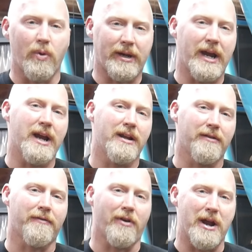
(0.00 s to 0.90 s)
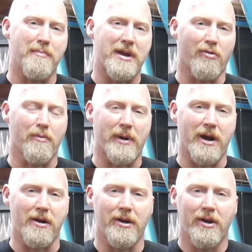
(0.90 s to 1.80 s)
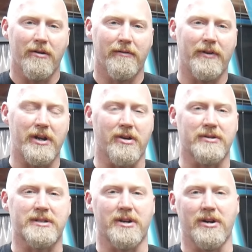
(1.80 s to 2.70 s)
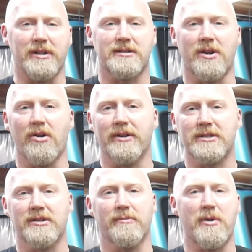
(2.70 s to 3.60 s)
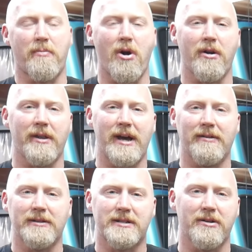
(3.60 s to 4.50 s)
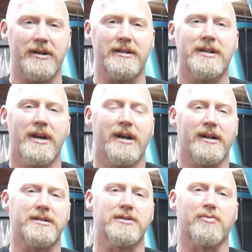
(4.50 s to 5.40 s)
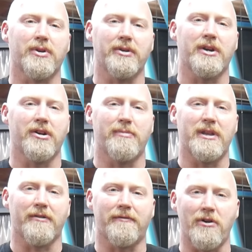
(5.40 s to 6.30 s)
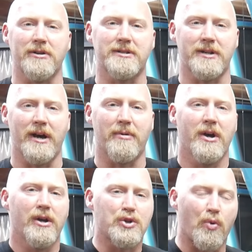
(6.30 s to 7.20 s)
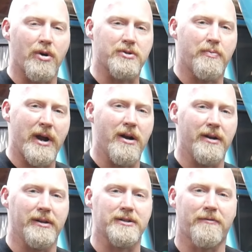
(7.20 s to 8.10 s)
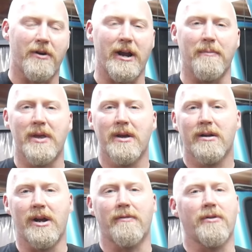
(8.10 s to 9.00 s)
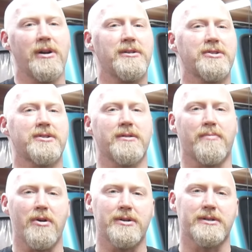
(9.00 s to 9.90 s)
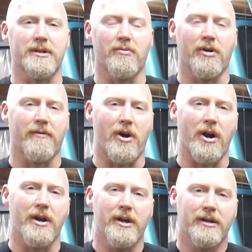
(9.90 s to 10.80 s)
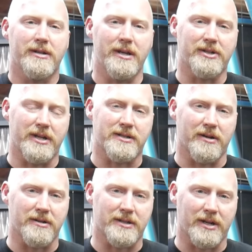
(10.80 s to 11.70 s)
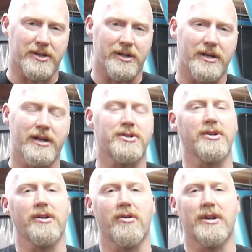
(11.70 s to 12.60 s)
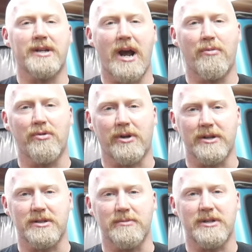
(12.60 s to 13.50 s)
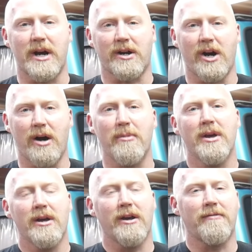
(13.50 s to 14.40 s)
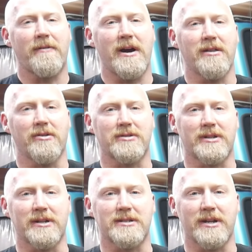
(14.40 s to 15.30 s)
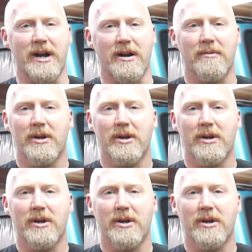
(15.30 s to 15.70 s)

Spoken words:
Can the Frame Be Repaired video series. So this is going to be part of that series, and this is really going to be the first step towards repairing this frame. Now if you're interested in purchasing one of our TJ center section kits, you can go to taboocustoms.com and find those kits there.